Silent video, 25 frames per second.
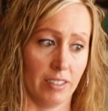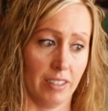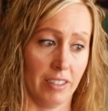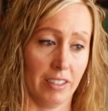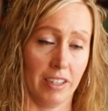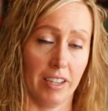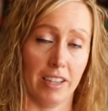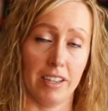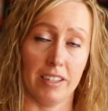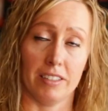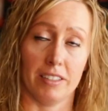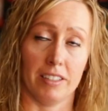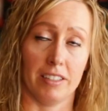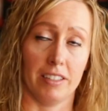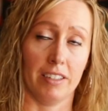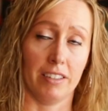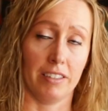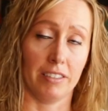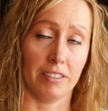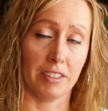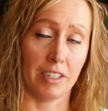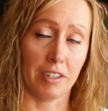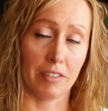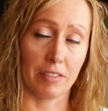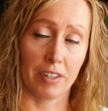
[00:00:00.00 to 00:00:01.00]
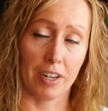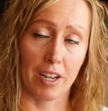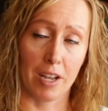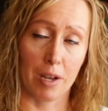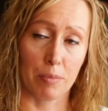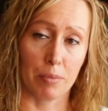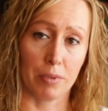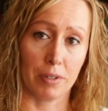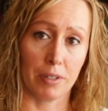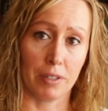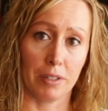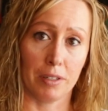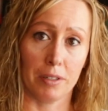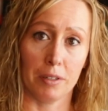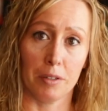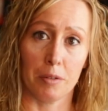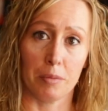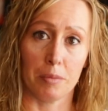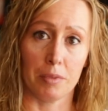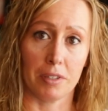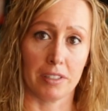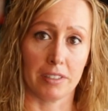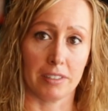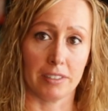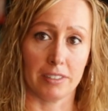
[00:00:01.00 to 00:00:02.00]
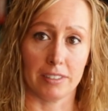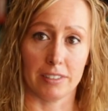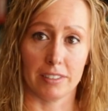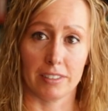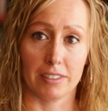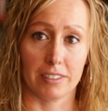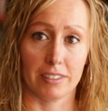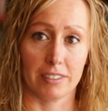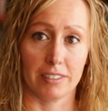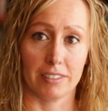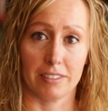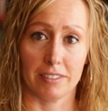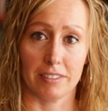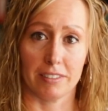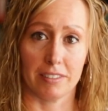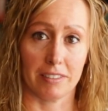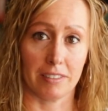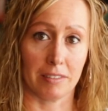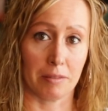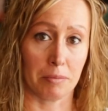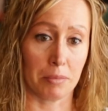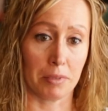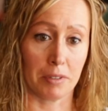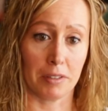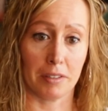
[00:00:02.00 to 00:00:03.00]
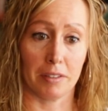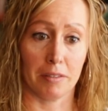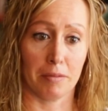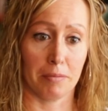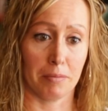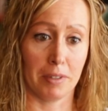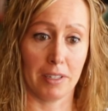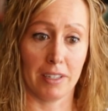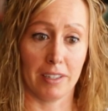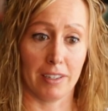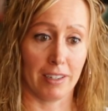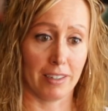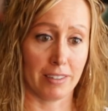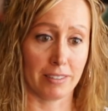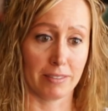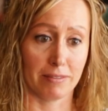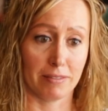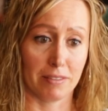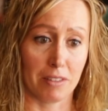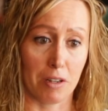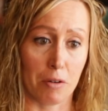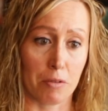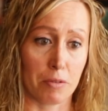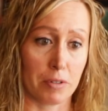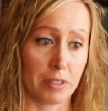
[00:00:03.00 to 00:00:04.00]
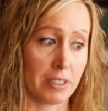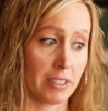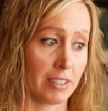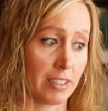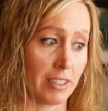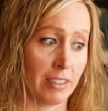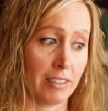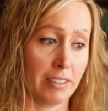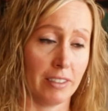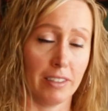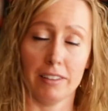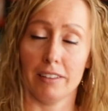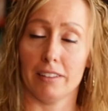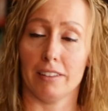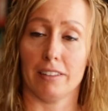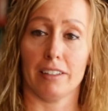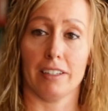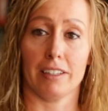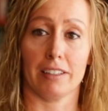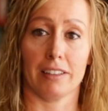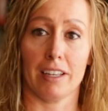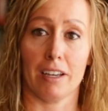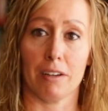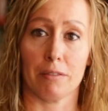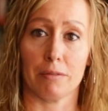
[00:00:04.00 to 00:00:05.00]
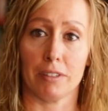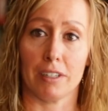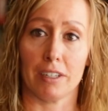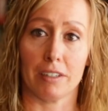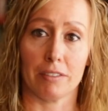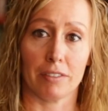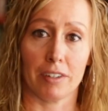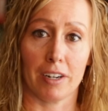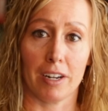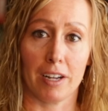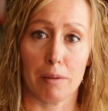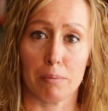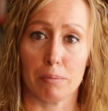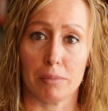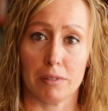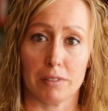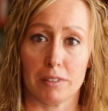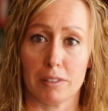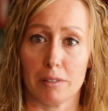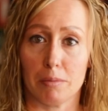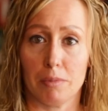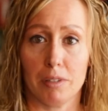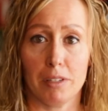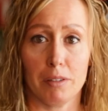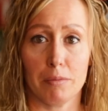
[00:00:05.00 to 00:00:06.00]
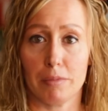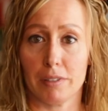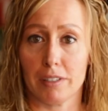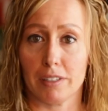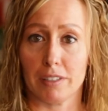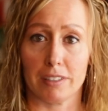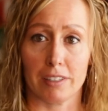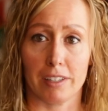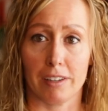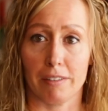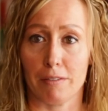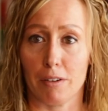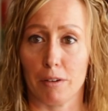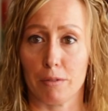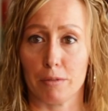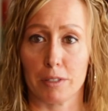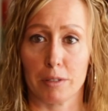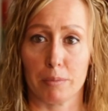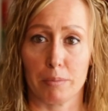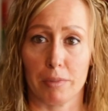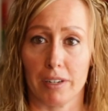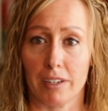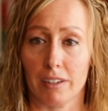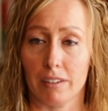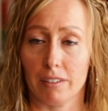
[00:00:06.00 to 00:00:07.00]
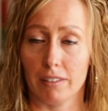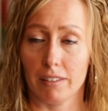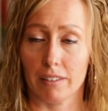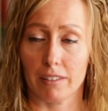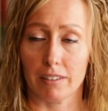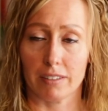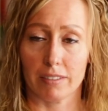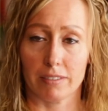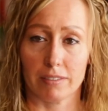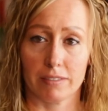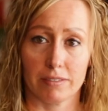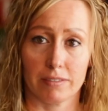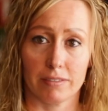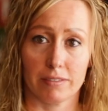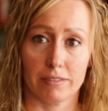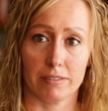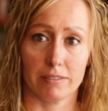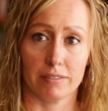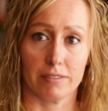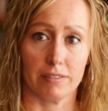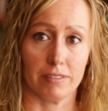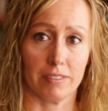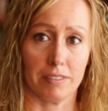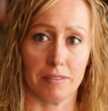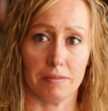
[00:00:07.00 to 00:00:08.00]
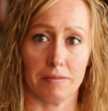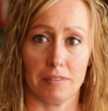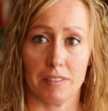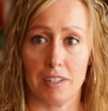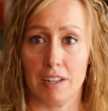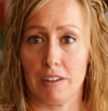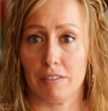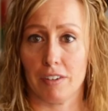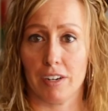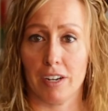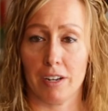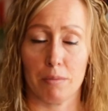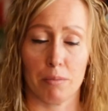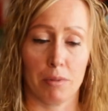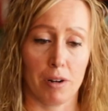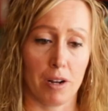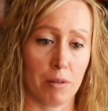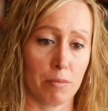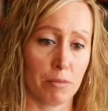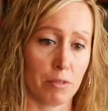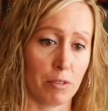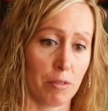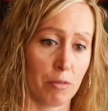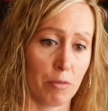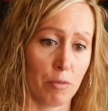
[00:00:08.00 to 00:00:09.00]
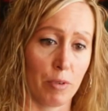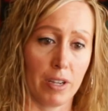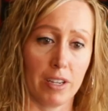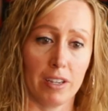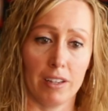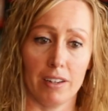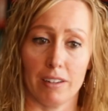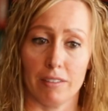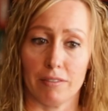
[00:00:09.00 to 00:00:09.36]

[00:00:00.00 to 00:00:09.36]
You can't say it'll never happen to you, because believe me, I've always said nothing like that would ever happen to me, because I've always been healthy. I've never had problems with weight.